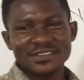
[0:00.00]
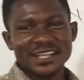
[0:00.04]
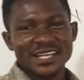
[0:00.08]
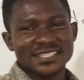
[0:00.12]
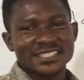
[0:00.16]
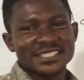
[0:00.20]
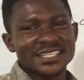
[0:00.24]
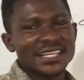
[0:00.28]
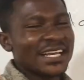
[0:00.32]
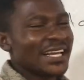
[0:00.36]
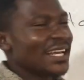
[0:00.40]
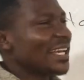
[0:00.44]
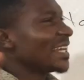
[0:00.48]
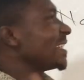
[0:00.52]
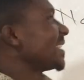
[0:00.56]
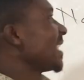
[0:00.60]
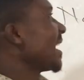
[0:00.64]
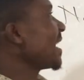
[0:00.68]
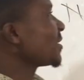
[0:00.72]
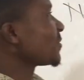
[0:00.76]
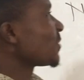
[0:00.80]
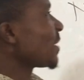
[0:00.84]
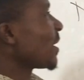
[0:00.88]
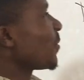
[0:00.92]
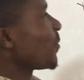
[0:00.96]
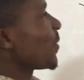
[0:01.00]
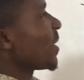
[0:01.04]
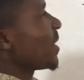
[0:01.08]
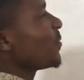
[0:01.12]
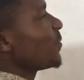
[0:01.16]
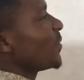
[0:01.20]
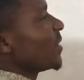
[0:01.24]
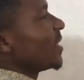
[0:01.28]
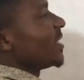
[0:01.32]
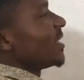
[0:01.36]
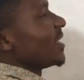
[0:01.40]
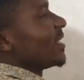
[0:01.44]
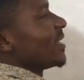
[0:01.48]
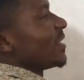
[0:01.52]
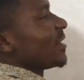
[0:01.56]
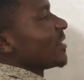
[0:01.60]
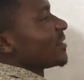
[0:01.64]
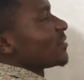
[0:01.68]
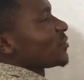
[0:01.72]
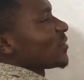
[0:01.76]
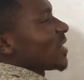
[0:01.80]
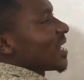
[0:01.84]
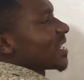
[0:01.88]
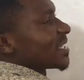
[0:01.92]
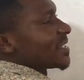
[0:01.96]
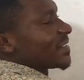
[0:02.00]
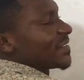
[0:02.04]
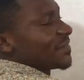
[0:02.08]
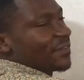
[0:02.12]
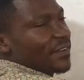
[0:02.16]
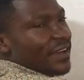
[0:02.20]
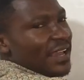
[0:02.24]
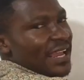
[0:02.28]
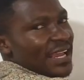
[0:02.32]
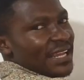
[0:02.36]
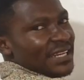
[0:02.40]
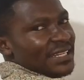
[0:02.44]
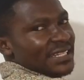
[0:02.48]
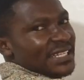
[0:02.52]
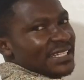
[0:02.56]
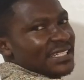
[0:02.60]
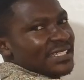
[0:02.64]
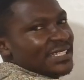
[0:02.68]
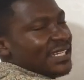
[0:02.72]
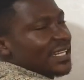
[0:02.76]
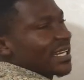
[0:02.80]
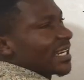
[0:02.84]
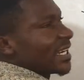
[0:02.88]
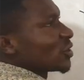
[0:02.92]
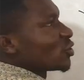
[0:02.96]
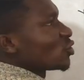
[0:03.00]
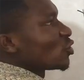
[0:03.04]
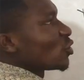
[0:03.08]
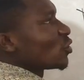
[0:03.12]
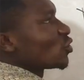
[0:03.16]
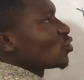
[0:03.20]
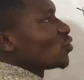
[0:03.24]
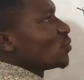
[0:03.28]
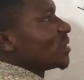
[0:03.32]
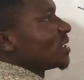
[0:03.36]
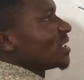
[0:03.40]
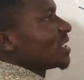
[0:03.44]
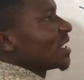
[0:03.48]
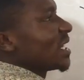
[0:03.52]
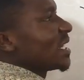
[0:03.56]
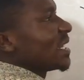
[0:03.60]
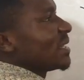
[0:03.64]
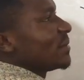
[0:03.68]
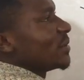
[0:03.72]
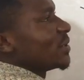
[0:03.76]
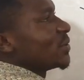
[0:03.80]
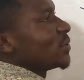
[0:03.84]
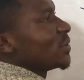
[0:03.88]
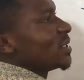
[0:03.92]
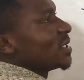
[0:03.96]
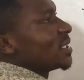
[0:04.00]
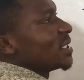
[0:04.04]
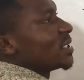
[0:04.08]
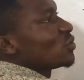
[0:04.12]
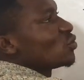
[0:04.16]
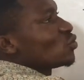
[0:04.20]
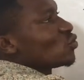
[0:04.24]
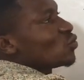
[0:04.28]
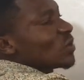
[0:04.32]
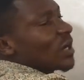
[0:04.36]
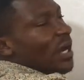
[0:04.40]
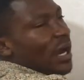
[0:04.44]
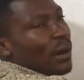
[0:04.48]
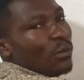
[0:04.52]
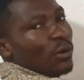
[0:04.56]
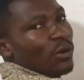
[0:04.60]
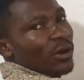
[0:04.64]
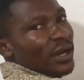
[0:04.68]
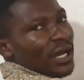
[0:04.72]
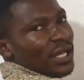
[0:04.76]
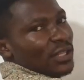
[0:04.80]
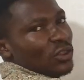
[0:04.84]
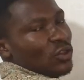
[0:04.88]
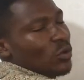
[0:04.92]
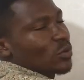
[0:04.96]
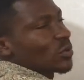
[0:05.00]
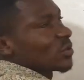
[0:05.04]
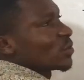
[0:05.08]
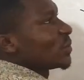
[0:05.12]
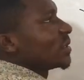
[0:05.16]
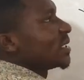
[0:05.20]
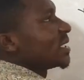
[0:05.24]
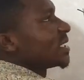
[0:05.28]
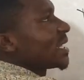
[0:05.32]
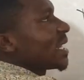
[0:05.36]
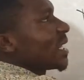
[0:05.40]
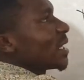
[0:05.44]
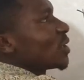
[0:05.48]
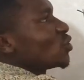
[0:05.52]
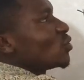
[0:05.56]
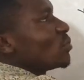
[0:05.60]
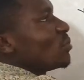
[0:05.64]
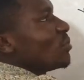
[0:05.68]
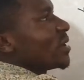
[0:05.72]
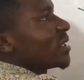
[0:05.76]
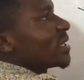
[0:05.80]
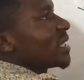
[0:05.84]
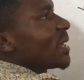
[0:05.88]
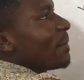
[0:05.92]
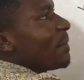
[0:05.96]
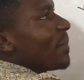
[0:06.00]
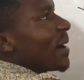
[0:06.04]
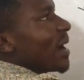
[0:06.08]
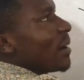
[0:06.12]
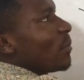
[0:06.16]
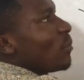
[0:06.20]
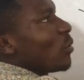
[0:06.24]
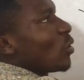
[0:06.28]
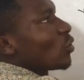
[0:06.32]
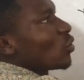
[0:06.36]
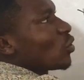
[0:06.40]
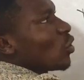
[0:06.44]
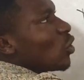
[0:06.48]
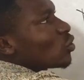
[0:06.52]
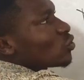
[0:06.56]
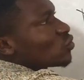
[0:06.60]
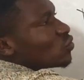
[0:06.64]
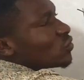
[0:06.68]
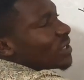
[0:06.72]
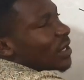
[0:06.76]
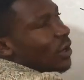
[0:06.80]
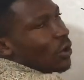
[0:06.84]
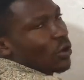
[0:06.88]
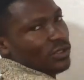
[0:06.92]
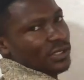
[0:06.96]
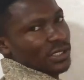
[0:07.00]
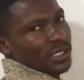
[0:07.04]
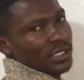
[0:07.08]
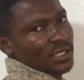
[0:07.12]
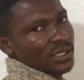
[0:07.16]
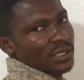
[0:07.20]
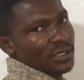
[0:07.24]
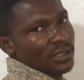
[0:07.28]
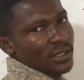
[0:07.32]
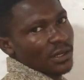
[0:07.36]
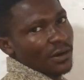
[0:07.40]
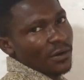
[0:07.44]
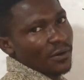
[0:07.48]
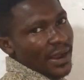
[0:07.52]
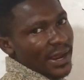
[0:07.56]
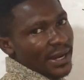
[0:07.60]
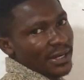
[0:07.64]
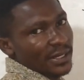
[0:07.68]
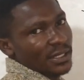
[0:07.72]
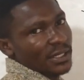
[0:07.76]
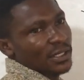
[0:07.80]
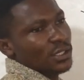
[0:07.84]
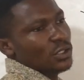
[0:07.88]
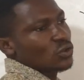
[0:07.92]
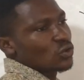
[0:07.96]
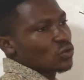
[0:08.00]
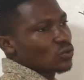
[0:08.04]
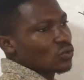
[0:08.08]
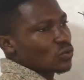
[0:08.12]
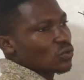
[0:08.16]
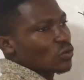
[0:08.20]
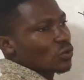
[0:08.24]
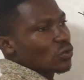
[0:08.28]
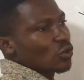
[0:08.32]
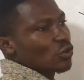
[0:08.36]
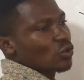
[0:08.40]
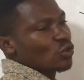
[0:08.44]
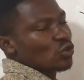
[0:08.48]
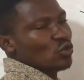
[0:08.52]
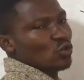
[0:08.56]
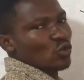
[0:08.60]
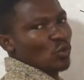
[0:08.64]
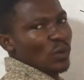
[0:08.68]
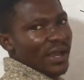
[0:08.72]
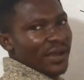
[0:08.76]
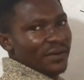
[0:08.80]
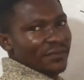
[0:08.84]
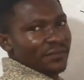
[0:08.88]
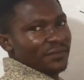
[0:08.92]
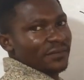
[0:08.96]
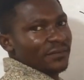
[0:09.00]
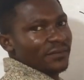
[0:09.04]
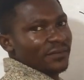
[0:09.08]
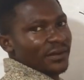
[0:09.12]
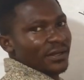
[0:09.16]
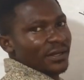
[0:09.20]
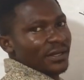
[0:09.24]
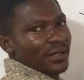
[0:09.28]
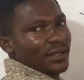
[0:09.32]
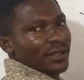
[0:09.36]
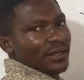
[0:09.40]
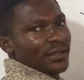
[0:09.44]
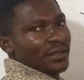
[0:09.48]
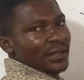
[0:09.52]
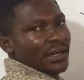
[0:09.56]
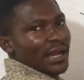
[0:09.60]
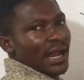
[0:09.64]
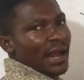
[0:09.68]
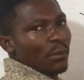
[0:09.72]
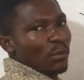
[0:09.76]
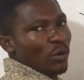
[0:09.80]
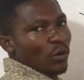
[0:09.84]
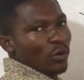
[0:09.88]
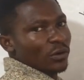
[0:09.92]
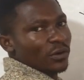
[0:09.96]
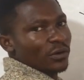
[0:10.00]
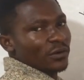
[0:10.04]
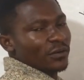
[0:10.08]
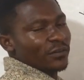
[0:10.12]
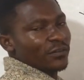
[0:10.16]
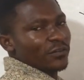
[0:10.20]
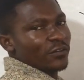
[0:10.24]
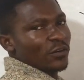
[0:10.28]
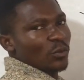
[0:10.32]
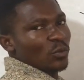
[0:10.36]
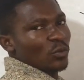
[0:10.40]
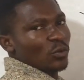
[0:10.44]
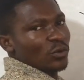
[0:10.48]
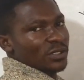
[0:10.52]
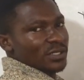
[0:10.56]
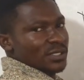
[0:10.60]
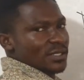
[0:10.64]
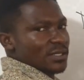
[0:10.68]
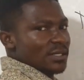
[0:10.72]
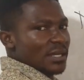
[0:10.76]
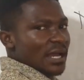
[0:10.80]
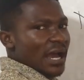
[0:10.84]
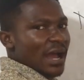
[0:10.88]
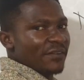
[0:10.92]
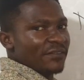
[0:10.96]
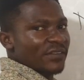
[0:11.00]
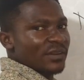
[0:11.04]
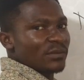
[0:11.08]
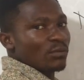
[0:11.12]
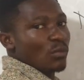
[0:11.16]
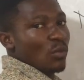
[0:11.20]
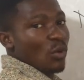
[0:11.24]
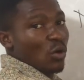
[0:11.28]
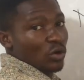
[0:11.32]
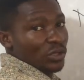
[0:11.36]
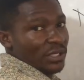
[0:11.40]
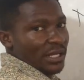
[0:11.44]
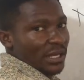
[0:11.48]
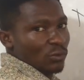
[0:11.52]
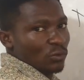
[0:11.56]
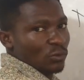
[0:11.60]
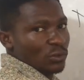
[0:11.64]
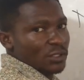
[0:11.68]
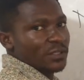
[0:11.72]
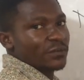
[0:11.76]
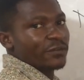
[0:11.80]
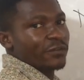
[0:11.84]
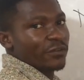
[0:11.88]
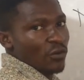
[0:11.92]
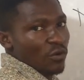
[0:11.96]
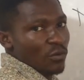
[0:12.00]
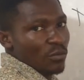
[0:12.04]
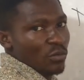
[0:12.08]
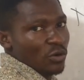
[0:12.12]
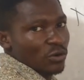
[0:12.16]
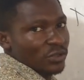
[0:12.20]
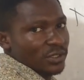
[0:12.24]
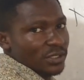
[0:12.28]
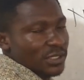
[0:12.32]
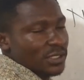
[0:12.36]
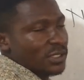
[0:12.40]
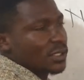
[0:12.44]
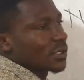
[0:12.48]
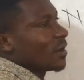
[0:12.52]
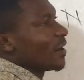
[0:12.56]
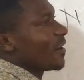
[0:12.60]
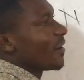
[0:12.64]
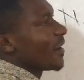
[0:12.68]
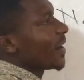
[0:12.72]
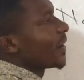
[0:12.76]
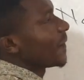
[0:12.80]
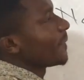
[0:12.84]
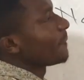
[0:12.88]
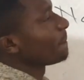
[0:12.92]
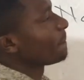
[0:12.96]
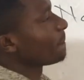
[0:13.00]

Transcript: that, that is why when we transfer this electron to be shared in between these 2 carbon atoms, we decided to bring the pi bond onto the oxygen, right? To swerve carbon from what? Having more than 4 bonds, alright?